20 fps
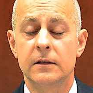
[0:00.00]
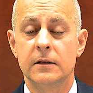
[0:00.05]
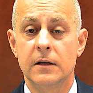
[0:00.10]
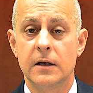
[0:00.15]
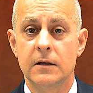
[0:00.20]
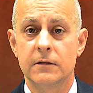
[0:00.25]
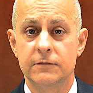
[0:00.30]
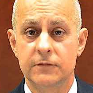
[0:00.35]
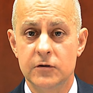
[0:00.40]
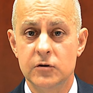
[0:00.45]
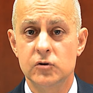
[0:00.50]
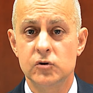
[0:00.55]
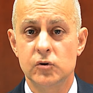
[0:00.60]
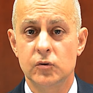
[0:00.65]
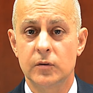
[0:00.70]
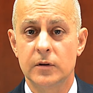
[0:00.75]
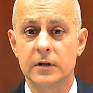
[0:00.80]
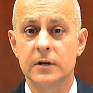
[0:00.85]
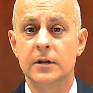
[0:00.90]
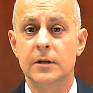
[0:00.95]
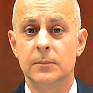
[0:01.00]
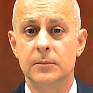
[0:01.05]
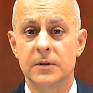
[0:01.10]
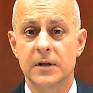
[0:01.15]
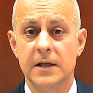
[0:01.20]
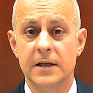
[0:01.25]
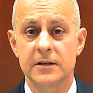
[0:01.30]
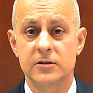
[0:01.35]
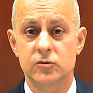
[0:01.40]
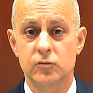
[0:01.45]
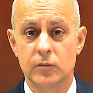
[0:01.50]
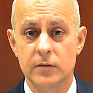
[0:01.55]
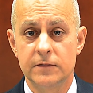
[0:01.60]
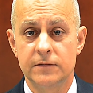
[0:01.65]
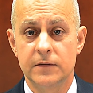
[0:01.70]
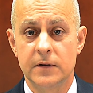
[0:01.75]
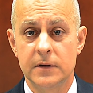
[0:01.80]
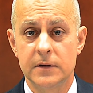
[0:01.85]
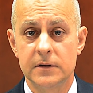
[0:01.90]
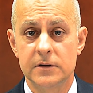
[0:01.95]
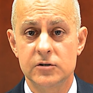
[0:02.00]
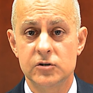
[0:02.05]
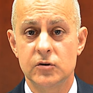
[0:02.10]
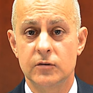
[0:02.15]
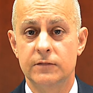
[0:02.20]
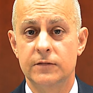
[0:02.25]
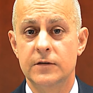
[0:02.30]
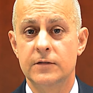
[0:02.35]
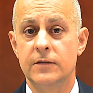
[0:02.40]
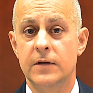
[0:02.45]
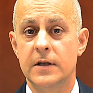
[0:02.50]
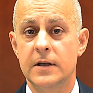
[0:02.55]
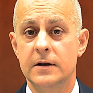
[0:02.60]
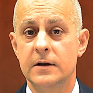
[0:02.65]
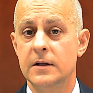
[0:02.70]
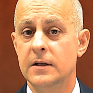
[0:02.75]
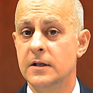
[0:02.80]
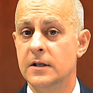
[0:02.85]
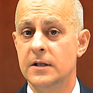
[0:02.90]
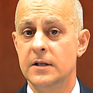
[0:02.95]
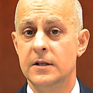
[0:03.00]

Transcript: uh, future income tax refund. So if you've had